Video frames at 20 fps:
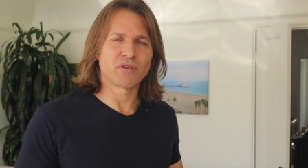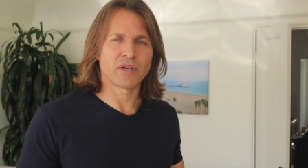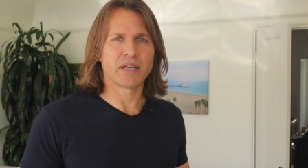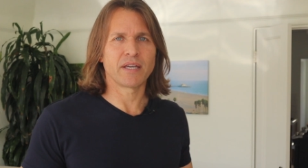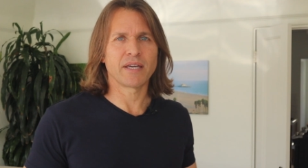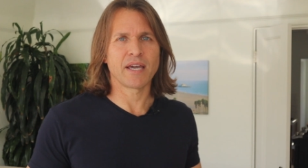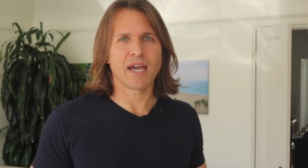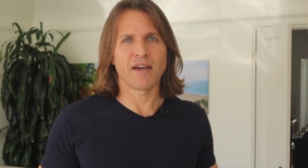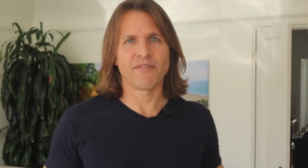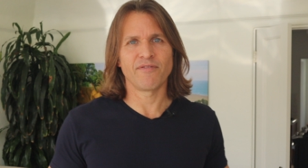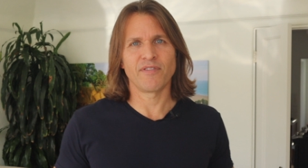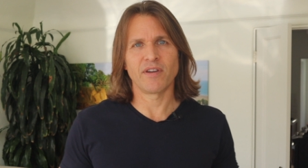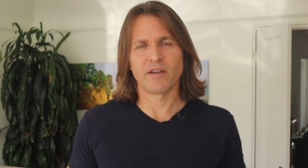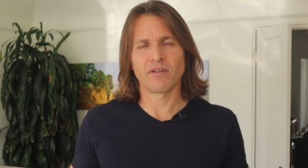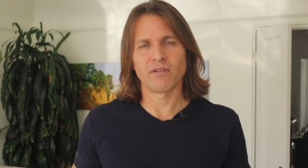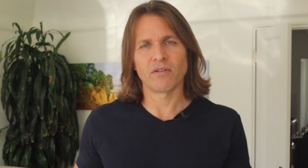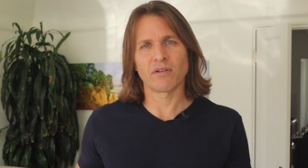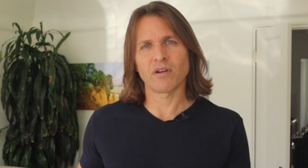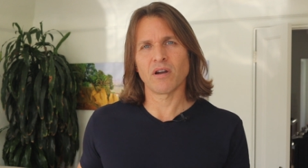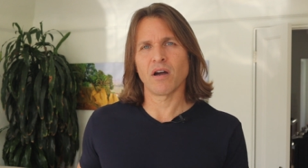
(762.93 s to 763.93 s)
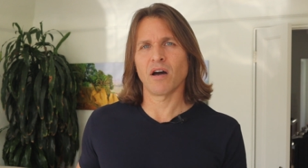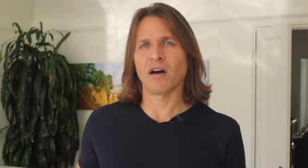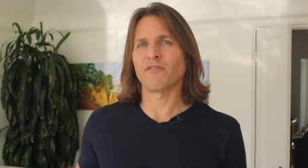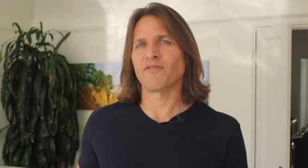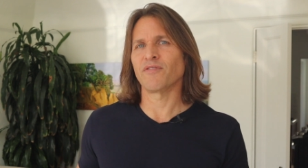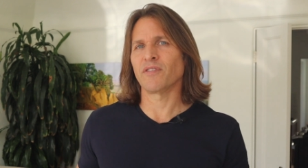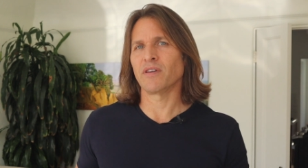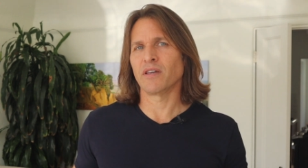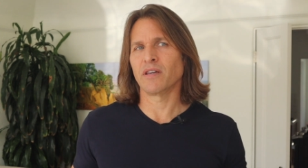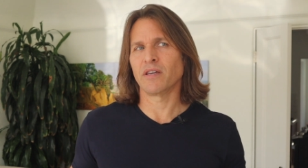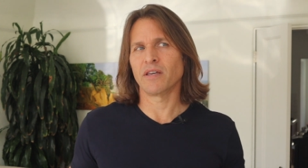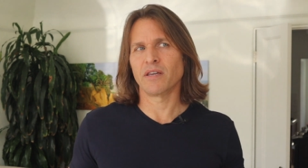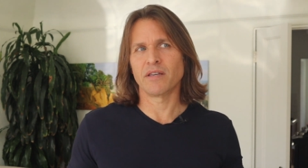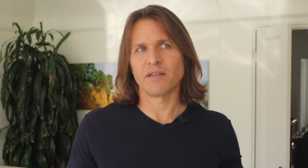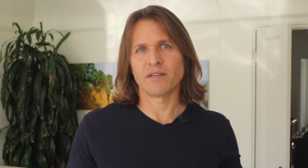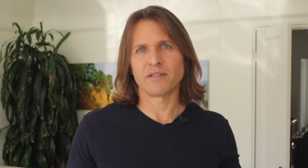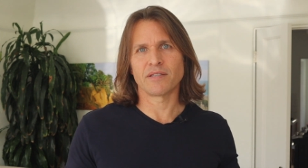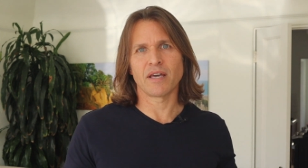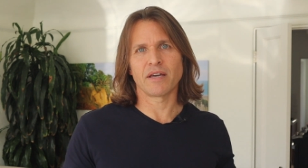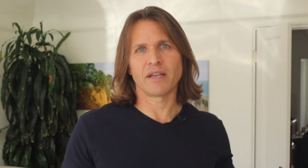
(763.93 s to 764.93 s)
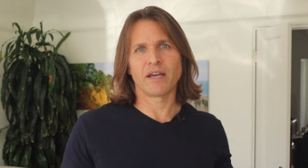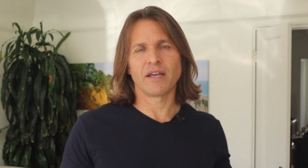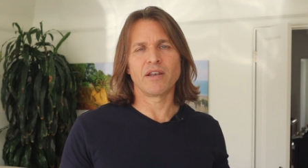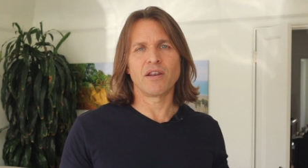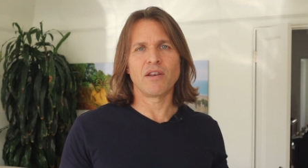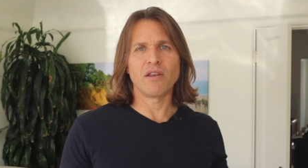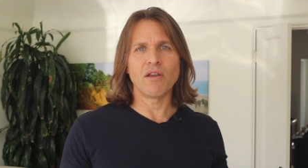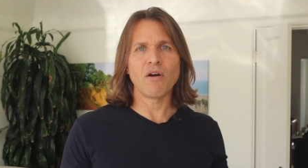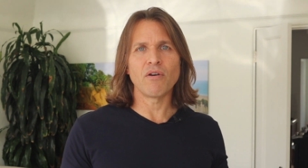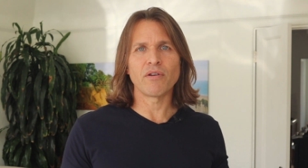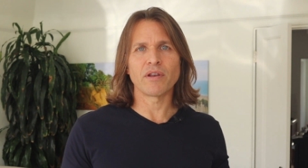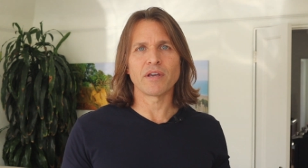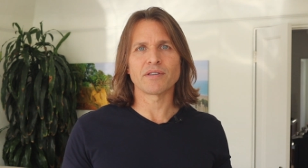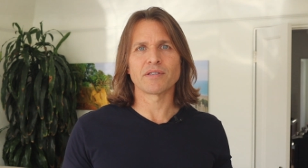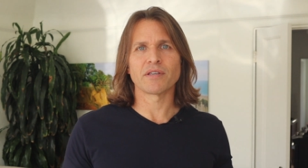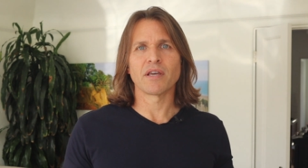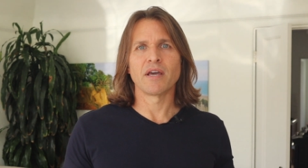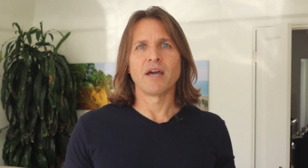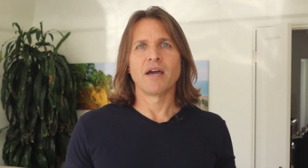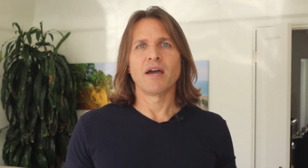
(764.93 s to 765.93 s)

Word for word: drinking caffeine or coffee is that I notice